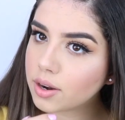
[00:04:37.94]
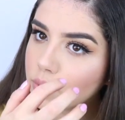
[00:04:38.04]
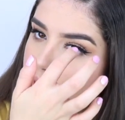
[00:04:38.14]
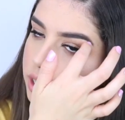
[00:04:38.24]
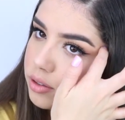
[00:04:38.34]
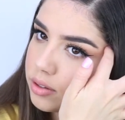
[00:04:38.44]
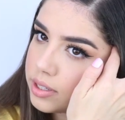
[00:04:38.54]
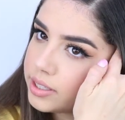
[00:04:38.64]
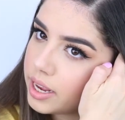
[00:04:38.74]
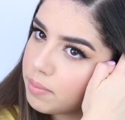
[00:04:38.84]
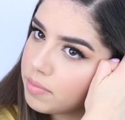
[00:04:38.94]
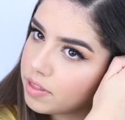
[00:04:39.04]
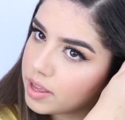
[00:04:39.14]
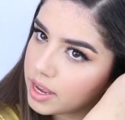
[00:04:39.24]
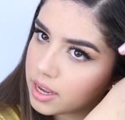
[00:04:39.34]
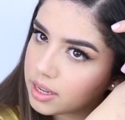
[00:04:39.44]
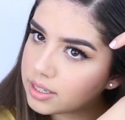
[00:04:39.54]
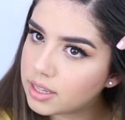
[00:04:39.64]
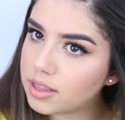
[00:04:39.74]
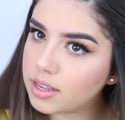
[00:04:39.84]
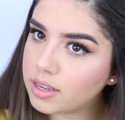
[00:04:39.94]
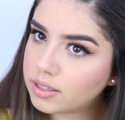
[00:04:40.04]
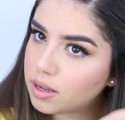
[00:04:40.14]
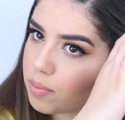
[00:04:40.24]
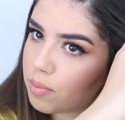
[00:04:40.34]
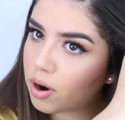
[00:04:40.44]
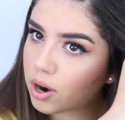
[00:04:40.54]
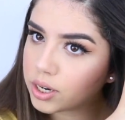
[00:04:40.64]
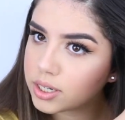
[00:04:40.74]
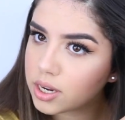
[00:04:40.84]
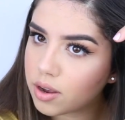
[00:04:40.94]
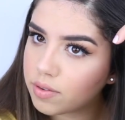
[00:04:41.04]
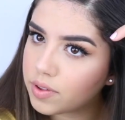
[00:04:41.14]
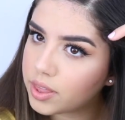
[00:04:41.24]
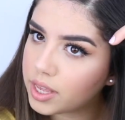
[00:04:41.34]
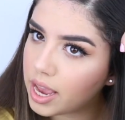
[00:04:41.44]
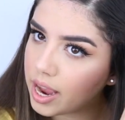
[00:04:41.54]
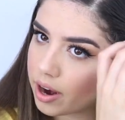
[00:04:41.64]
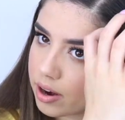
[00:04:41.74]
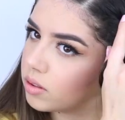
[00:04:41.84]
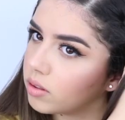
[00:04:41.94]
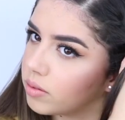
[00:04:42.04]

and we're going to do the same thing to this part of the hair.